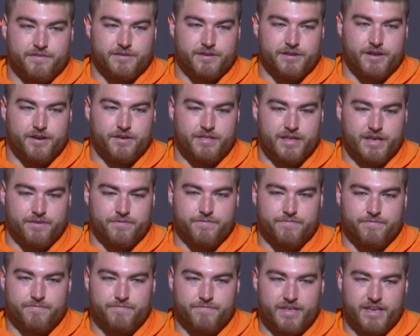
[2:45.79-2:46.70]
You know,
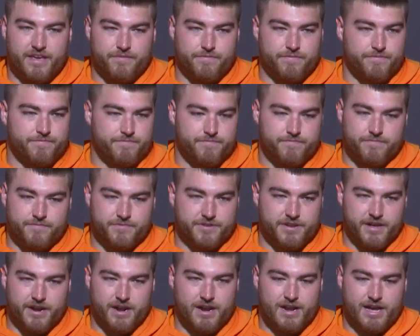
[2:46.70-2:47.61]
they've
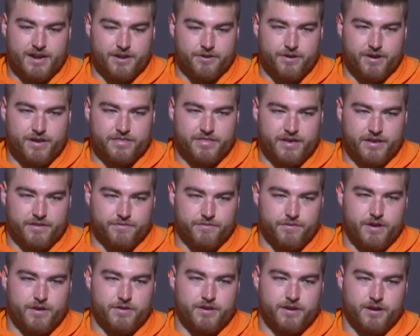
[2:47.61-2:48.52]
done a lot of great things
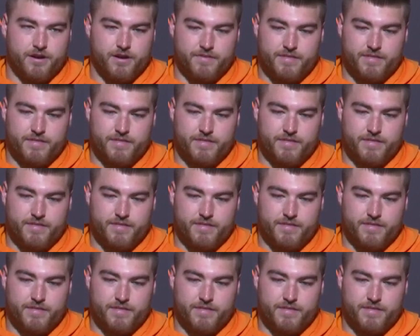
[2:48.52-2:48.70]
around here,